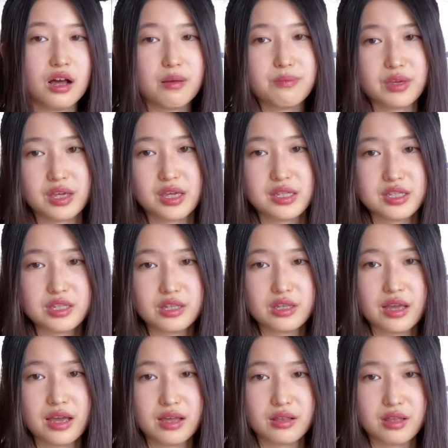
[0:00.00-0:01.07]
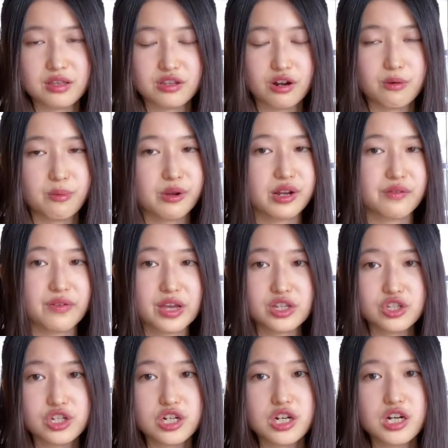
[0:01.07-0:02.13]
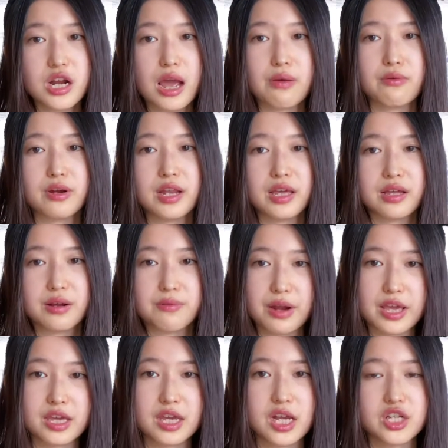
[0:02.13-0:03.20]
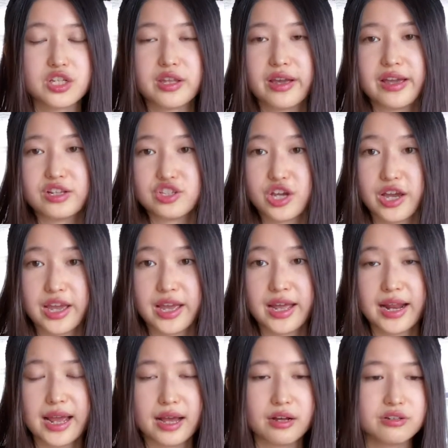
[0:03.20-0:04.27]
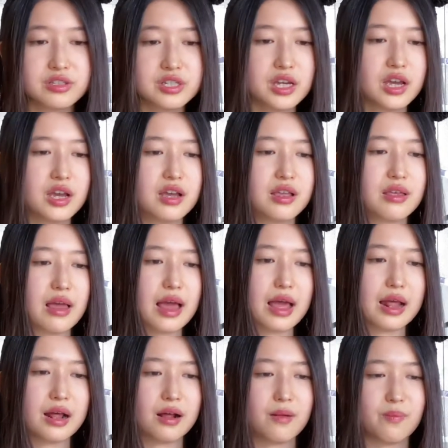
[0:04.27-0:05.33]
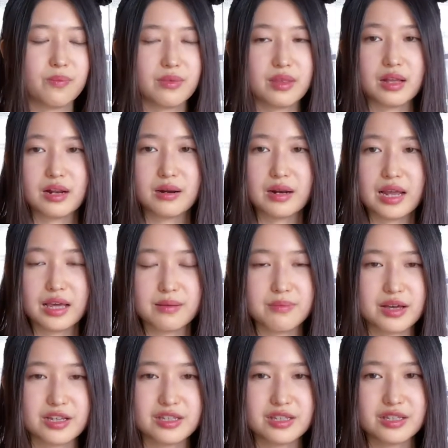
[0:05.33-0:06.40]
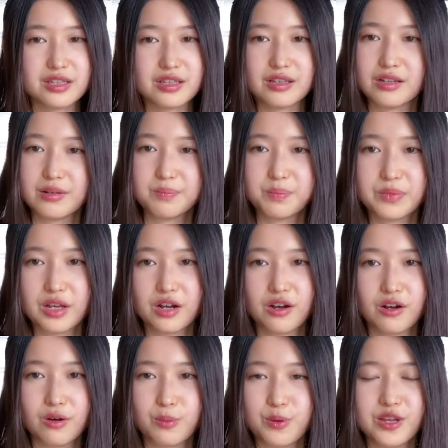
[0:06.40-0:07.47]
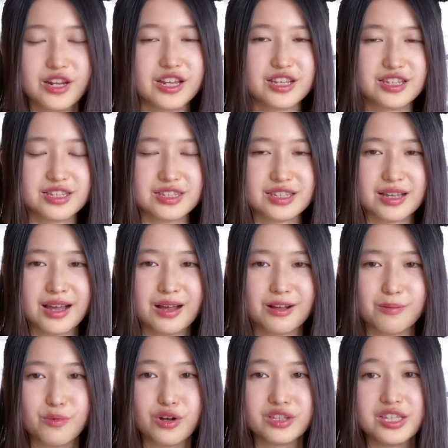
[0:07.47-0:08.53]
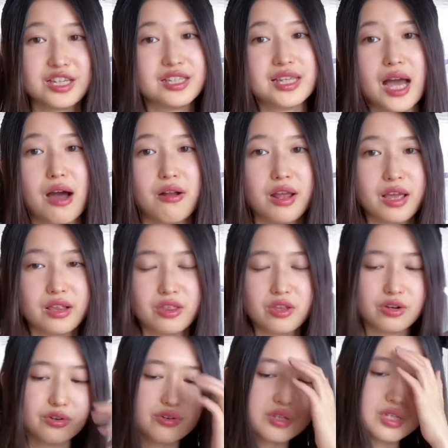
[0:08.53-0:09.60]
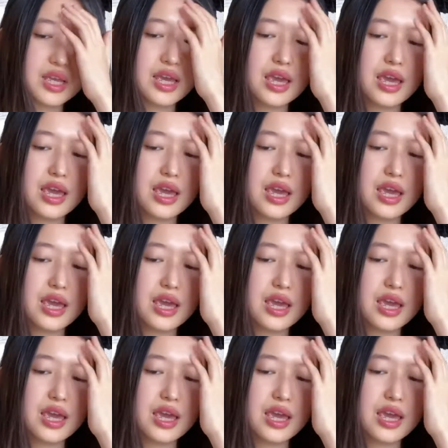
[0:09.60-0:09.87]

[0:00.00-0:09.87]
Mickey's Story Book Adventure. I will link it right here so you can check it out. Like my opinions are more detailed in those.